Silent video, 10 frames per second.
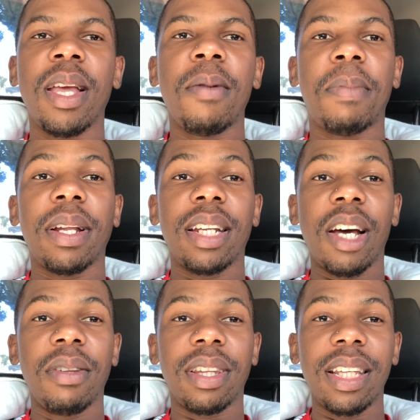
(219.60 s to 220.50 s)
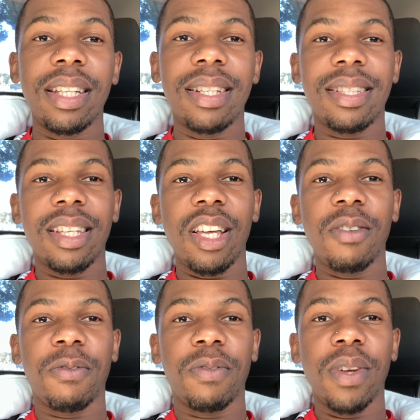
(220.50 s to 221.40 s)
But now the thing is,
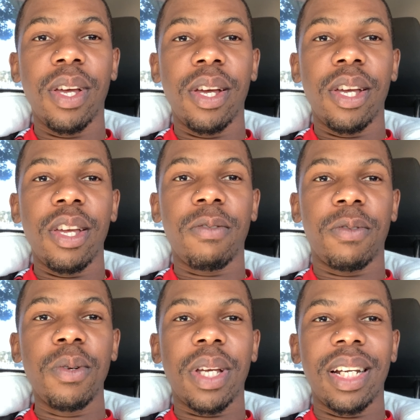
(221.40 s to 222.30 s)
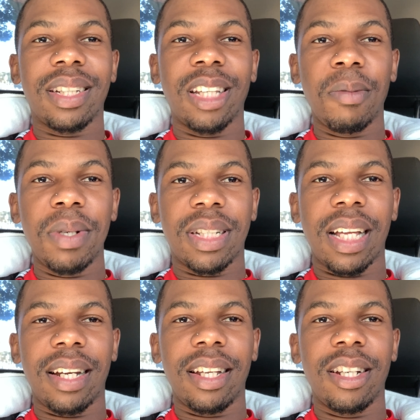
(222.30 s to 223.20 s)
if you can establish
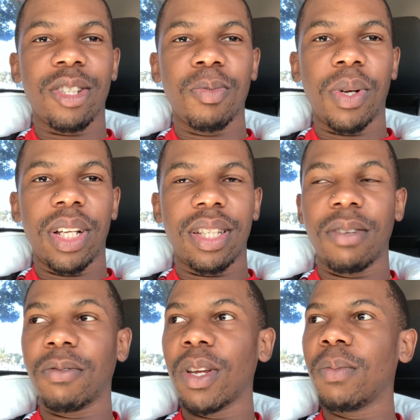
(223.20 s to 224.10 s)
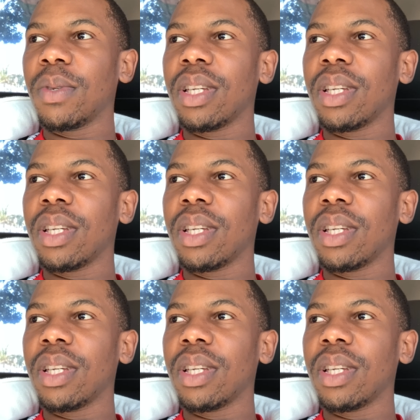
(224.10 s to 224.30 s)
that in a smaller time frame,